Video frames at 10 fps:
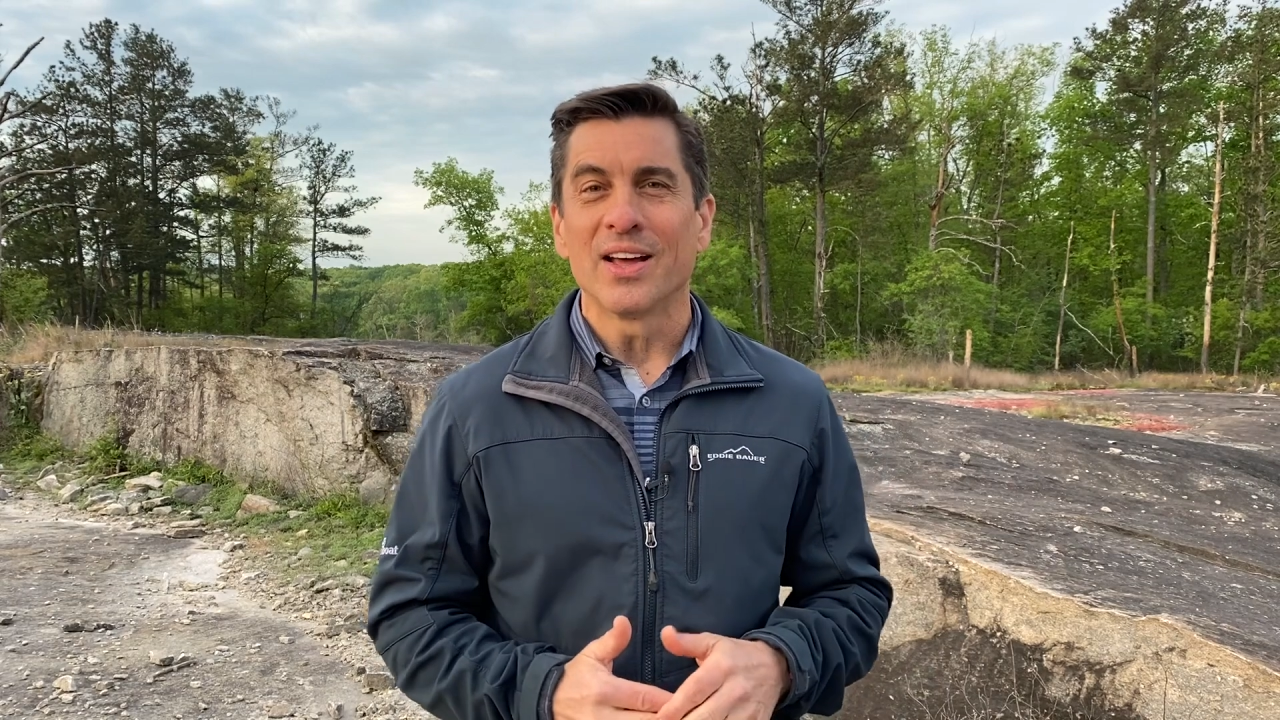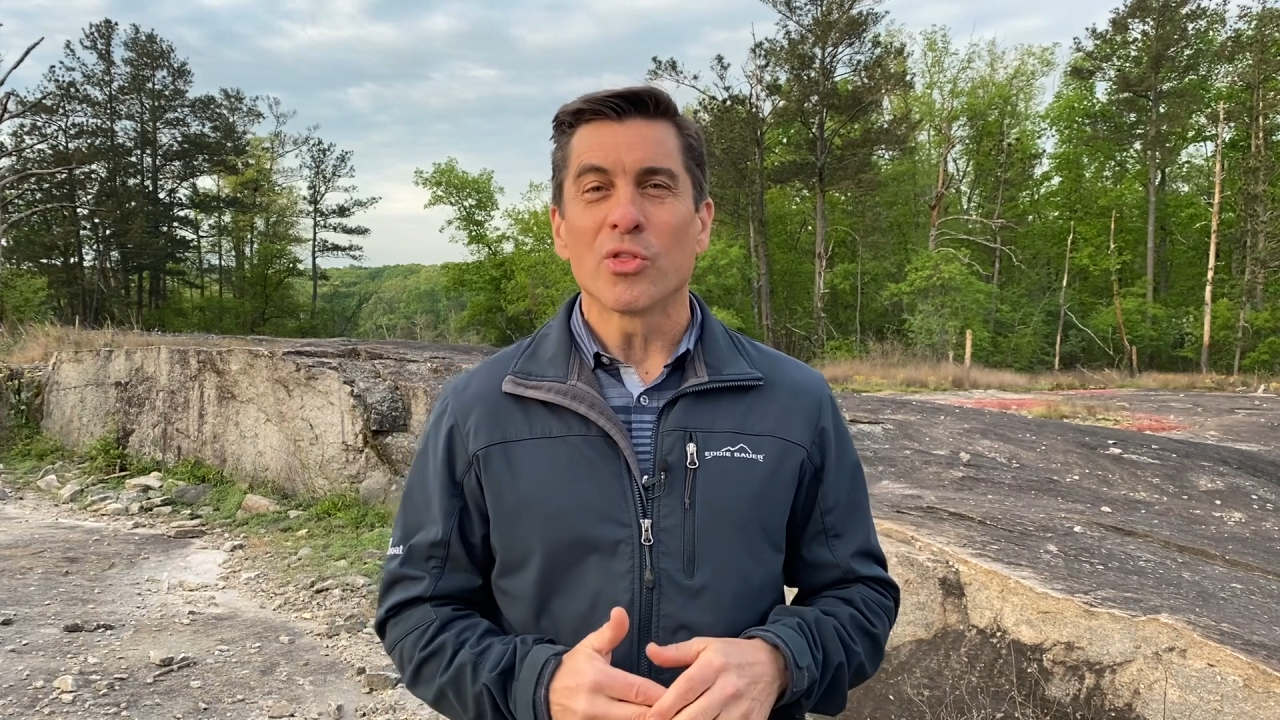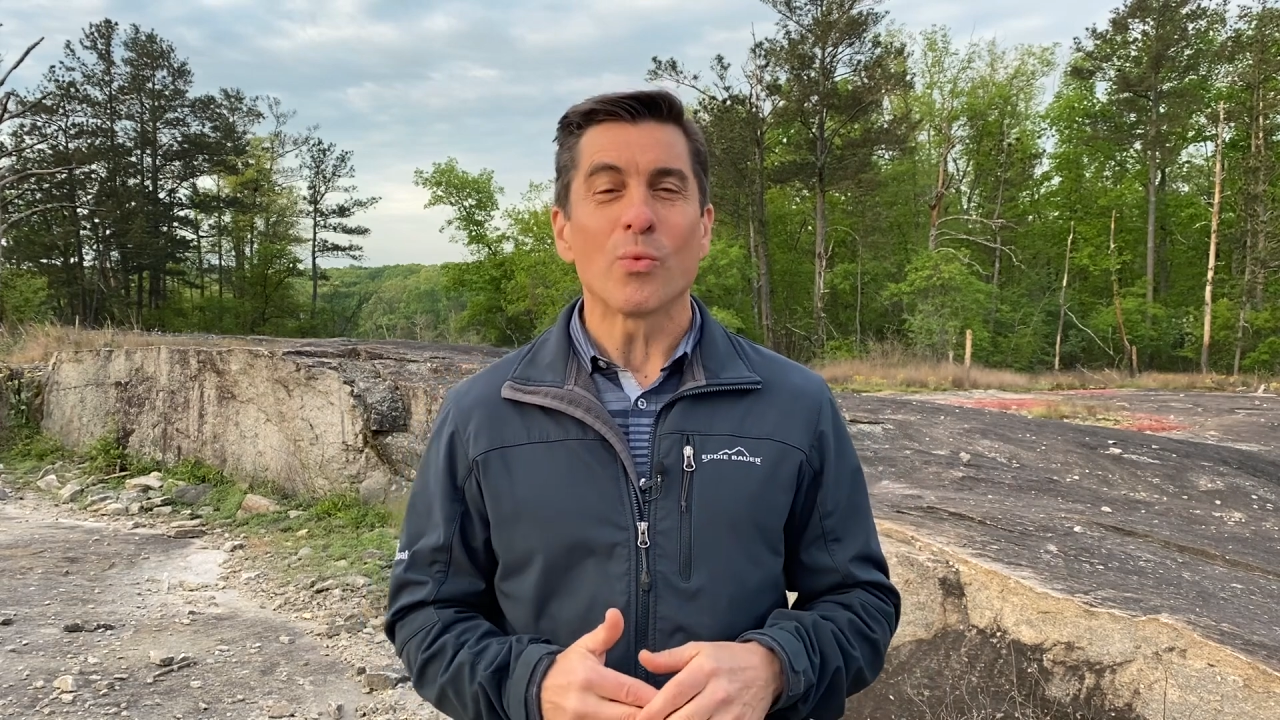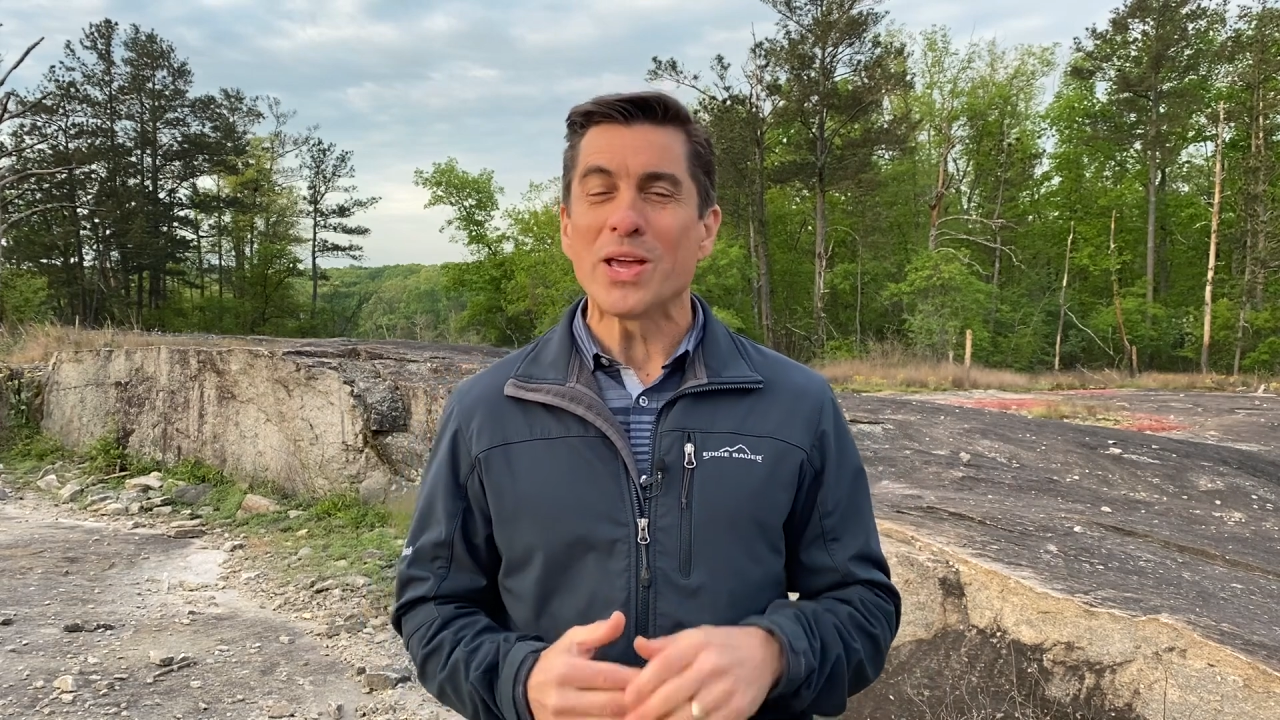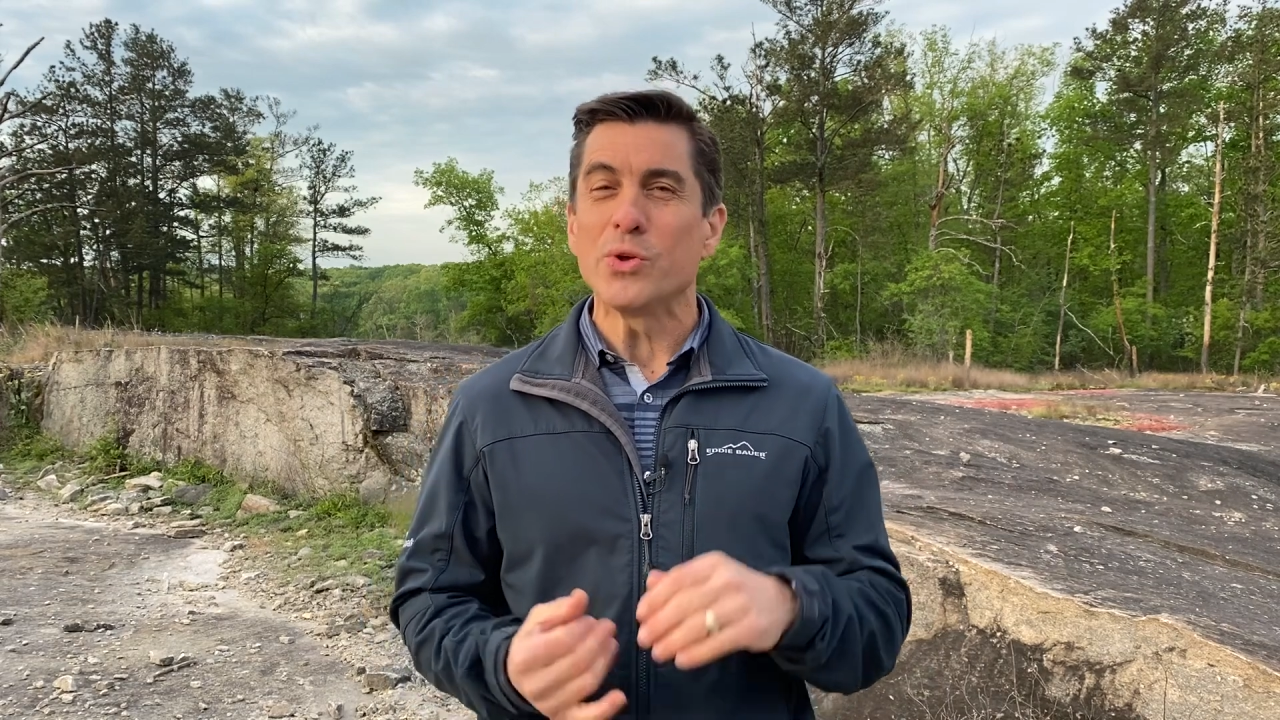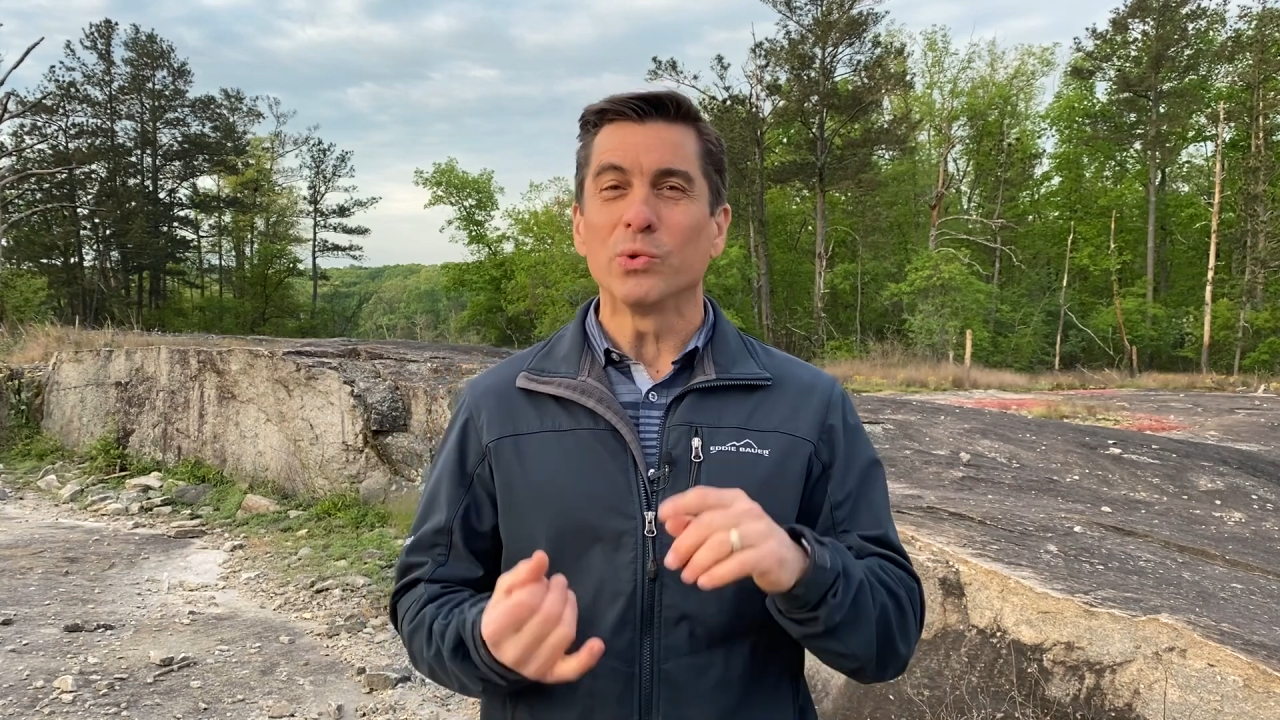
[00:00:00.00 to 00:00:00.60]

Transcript: The way you